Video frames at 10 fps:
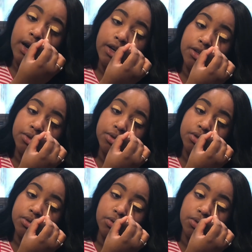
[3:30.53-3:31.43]
I do
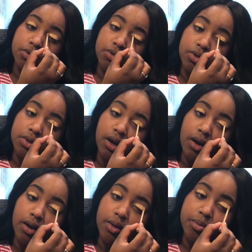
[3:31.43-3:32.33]
school
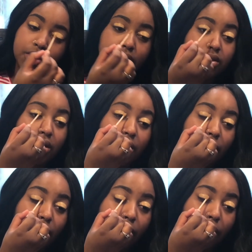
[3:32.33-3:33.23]
full-time,
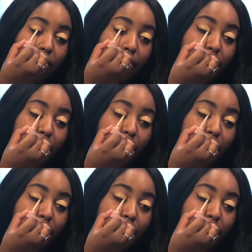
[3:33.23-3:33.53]
so